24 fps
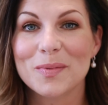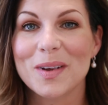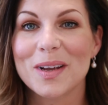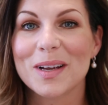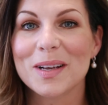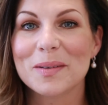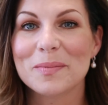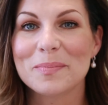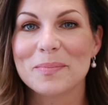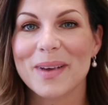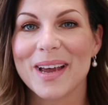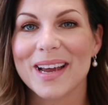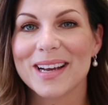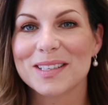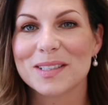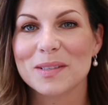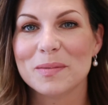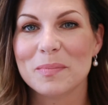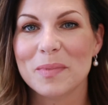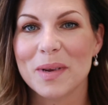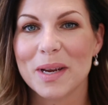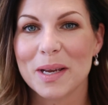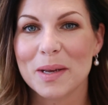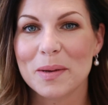welcome back to
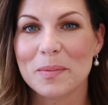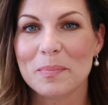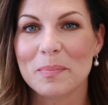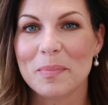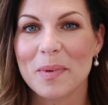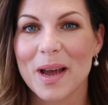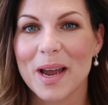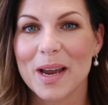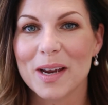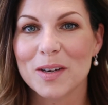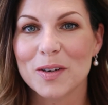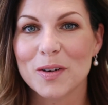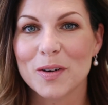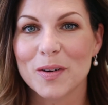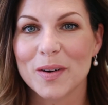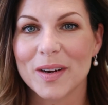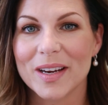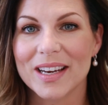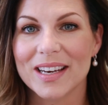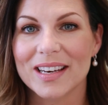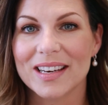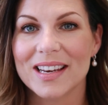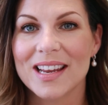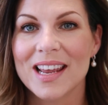Makeup by
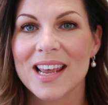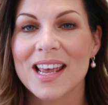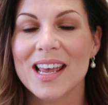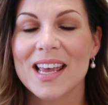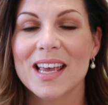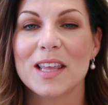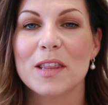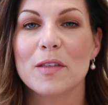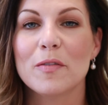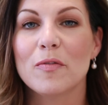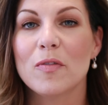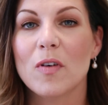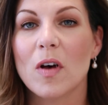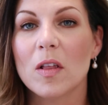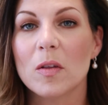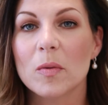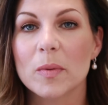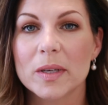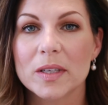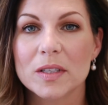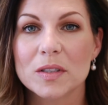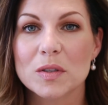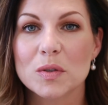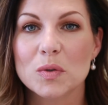Koren. In the
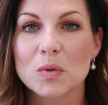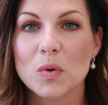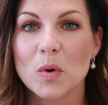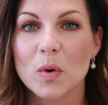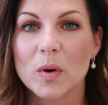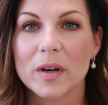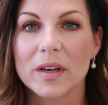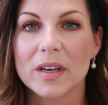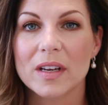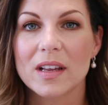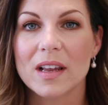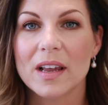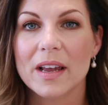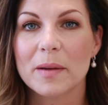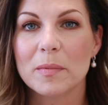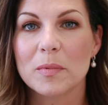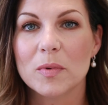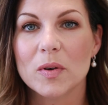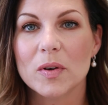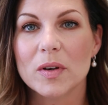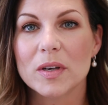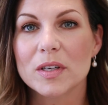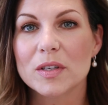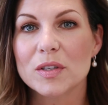following tutorial, I'm
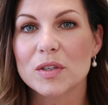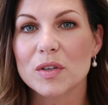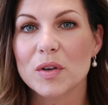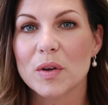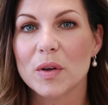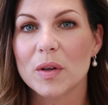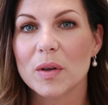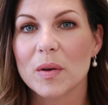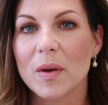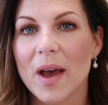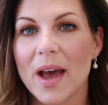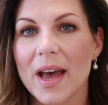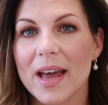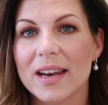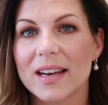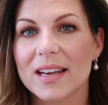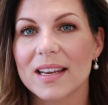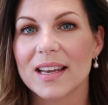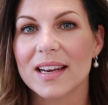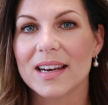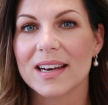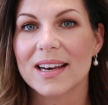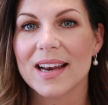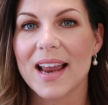going to show you how to
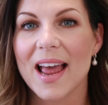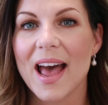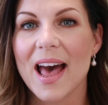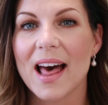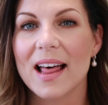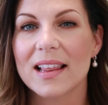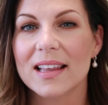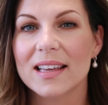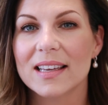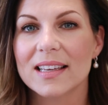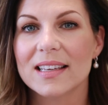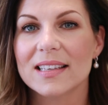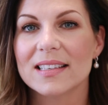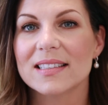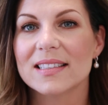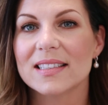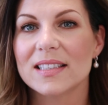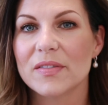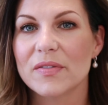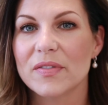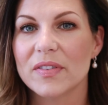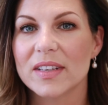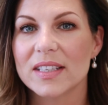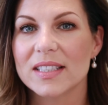get an elegant,
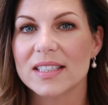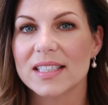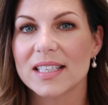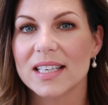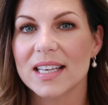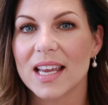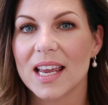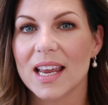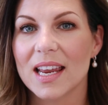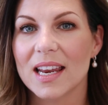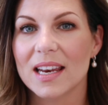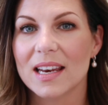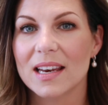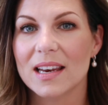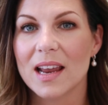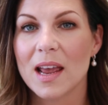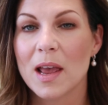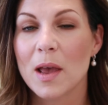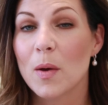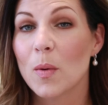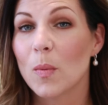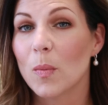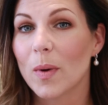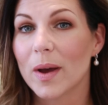sophisticated
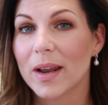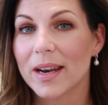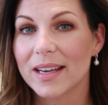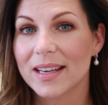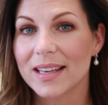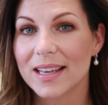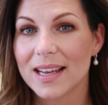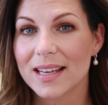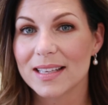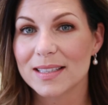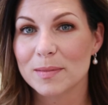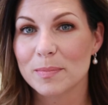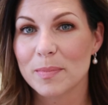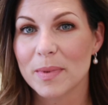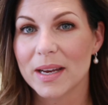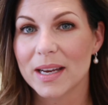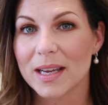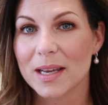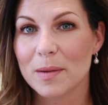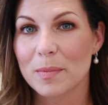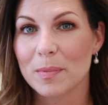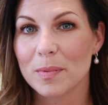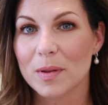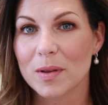wedding guest
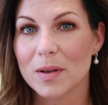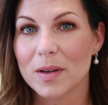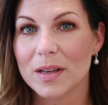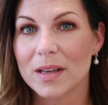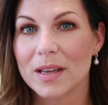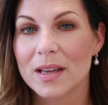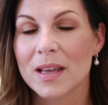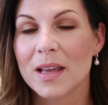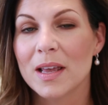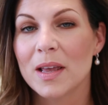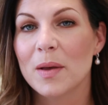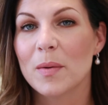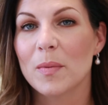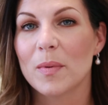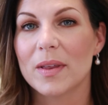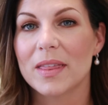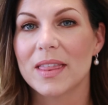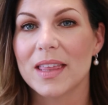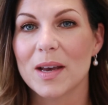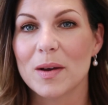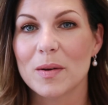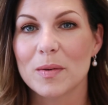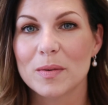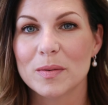makeup look
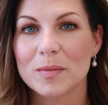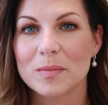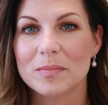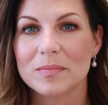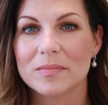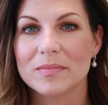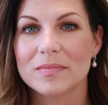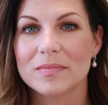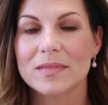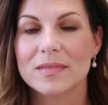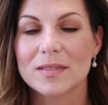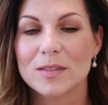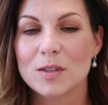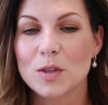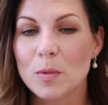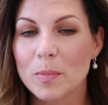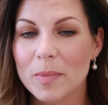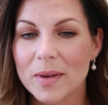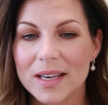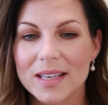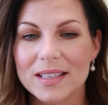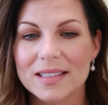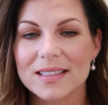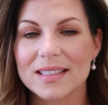without too
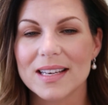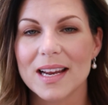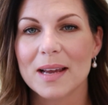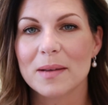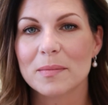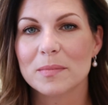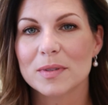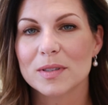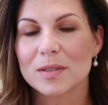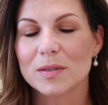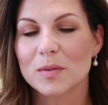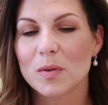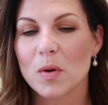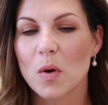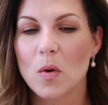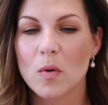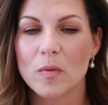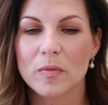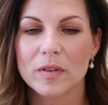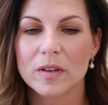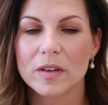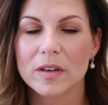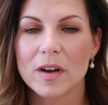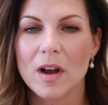many steps or
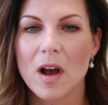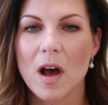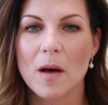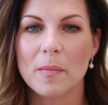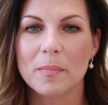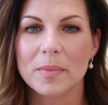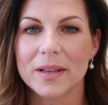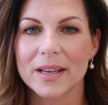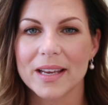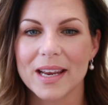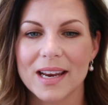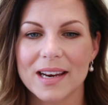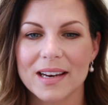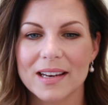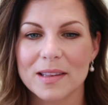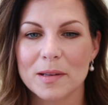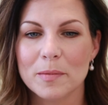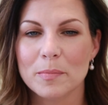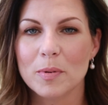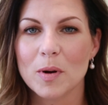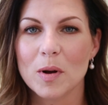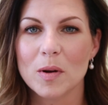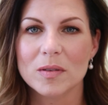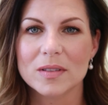over-complicating the
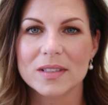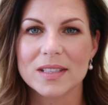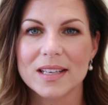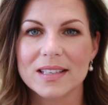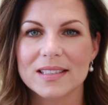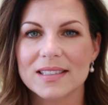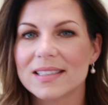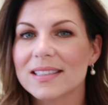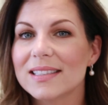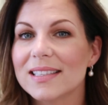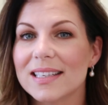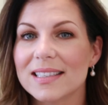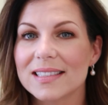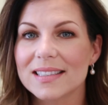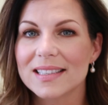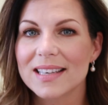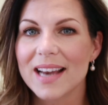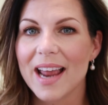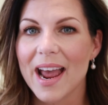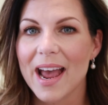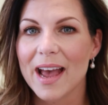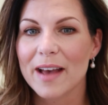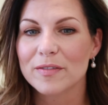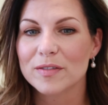process. It doesn't
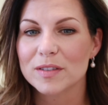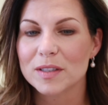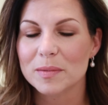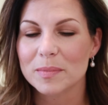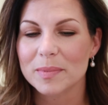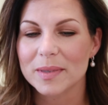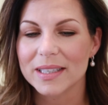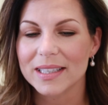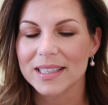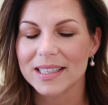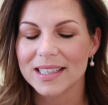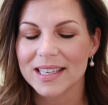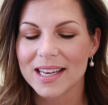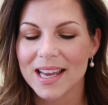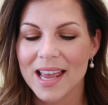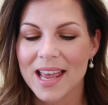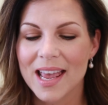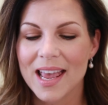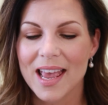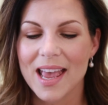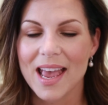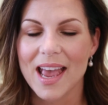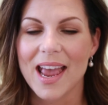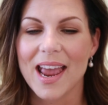have to be.
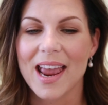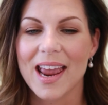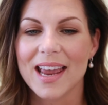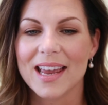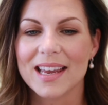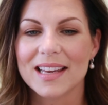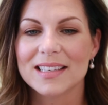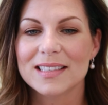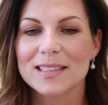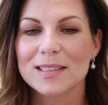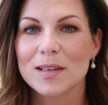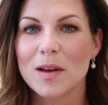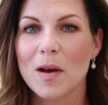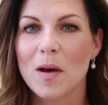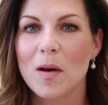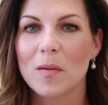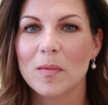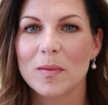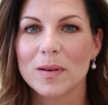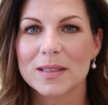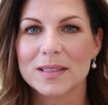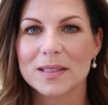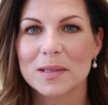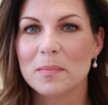And
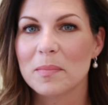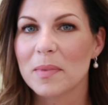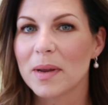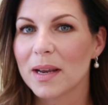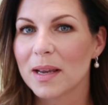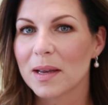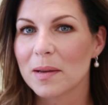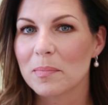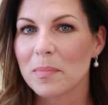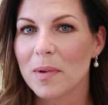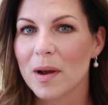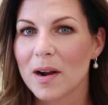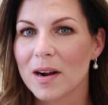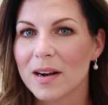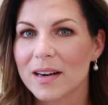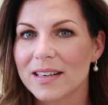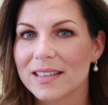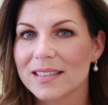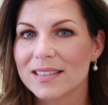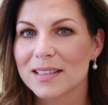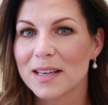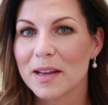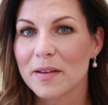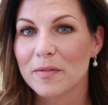always a makeup
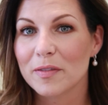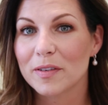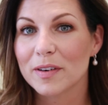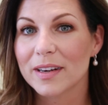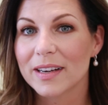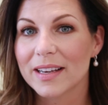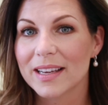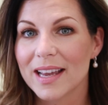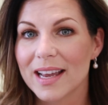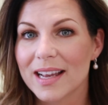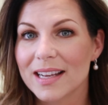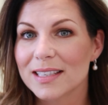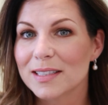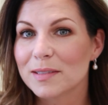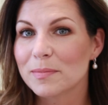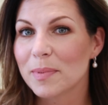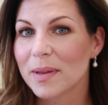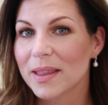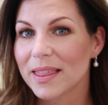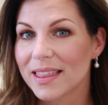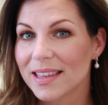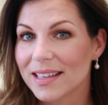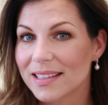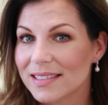artist, never a guest,
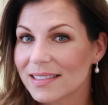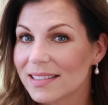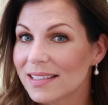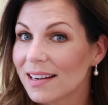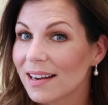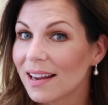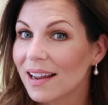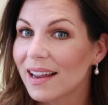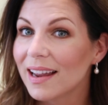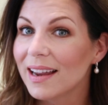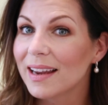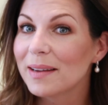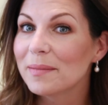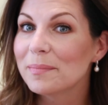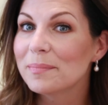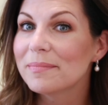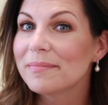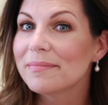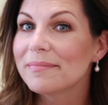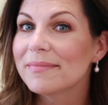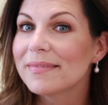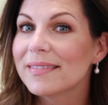but this time